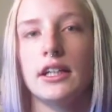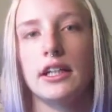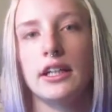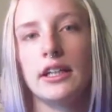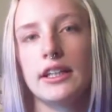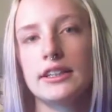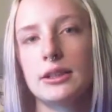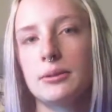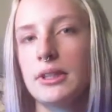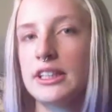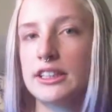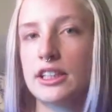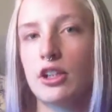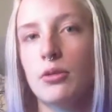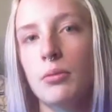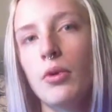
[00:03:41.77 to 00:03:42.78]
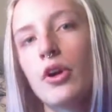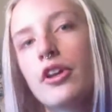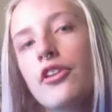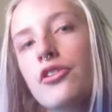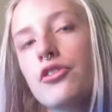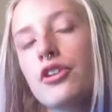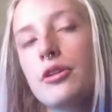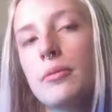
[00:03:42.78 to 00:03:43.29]
And sometimes I go more
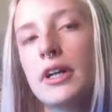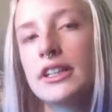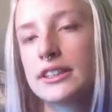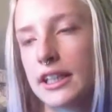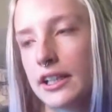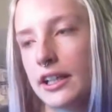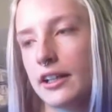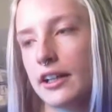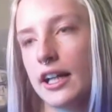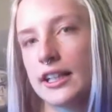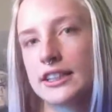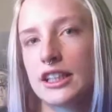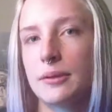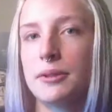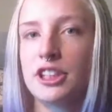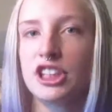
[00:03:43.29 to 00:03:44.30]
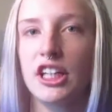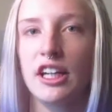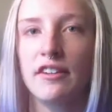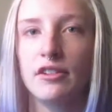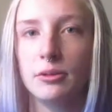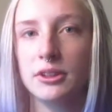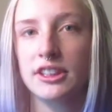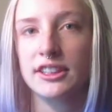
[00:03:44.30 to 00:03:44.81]
than 3 months. I think last time I
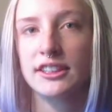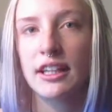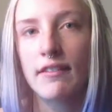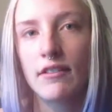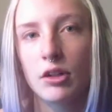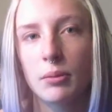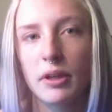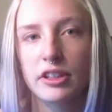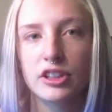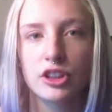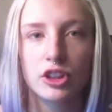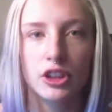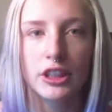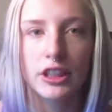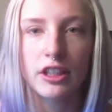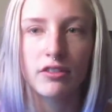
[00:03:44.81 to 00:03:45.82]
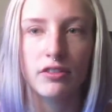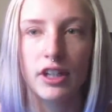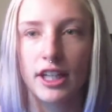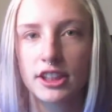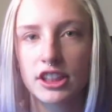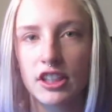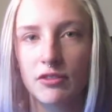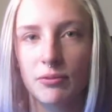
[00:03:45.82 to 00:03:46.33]
shaved, it was a 7-month streak of
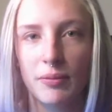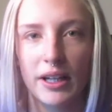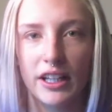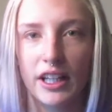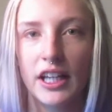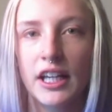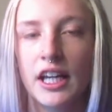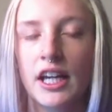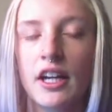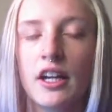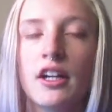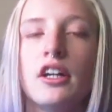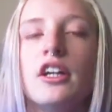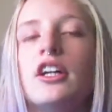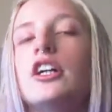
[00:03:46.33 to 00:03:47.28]
not shaving my leg hair.